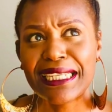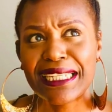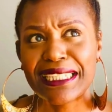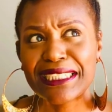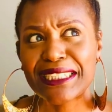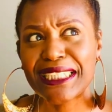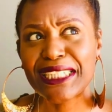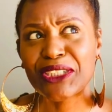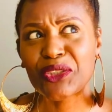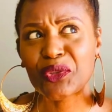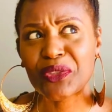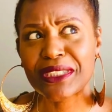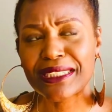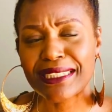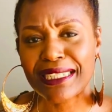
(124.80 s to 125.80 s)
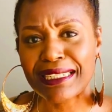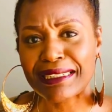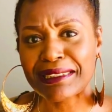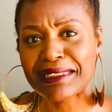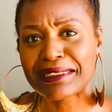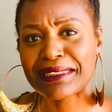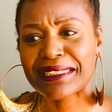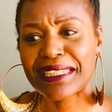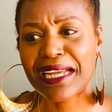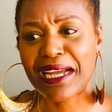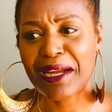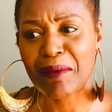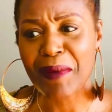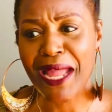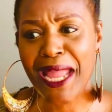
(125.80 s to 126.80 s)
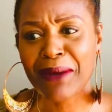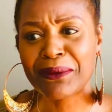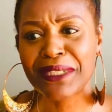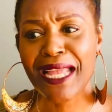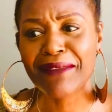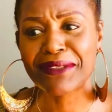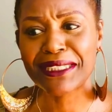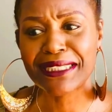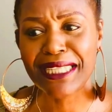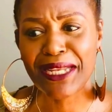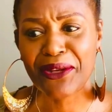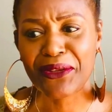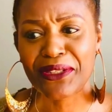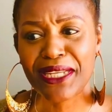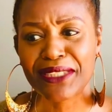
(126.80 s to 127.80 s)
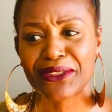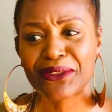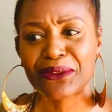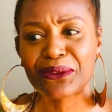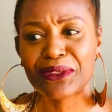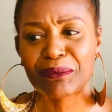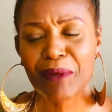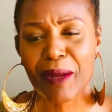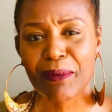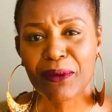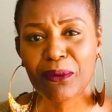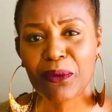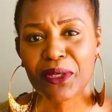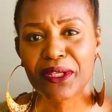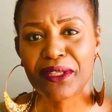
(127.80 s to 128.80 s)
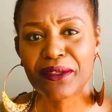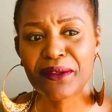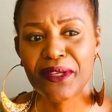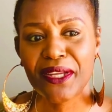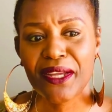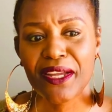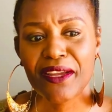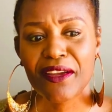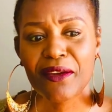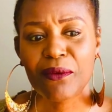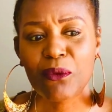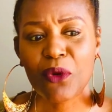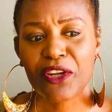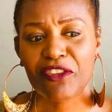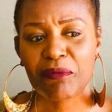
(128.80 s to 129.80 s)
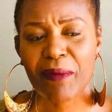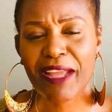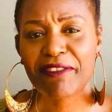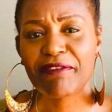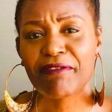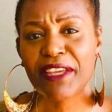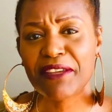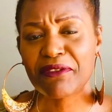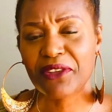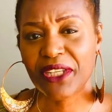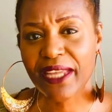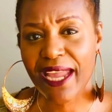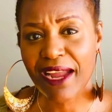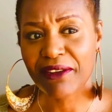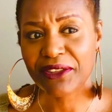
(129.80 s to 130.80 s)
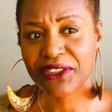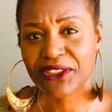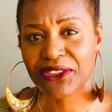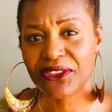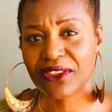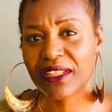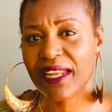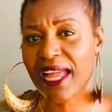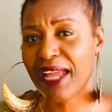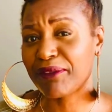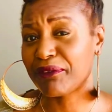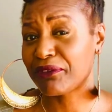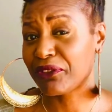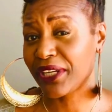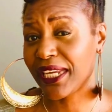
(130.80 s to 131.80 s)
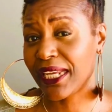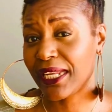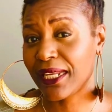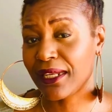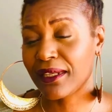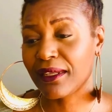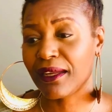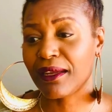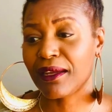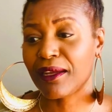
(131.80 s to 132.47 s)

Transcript: he's interesting. I would have to say Ernesto is probably one of my favorite characters that I've written